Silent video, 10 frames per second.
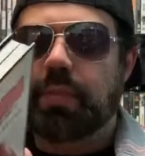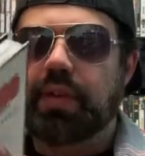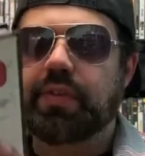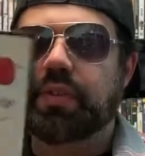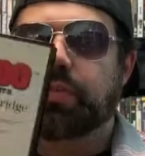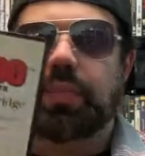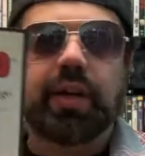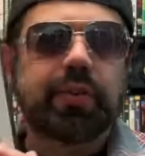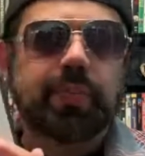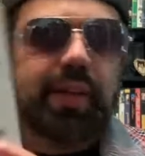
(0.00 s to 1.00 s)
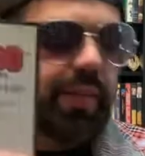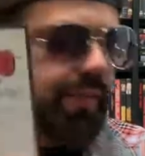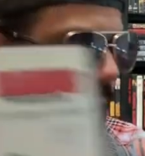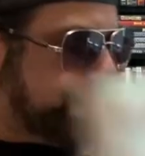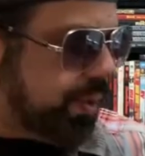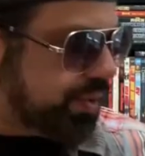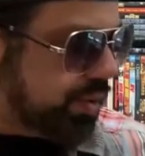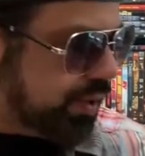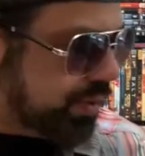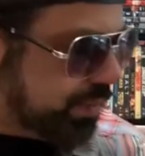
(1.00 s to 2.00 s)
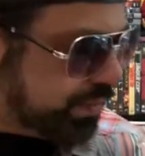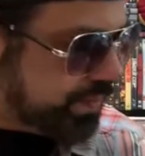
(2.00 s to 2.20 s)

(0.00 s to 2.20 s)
believe I spent like $5 on it.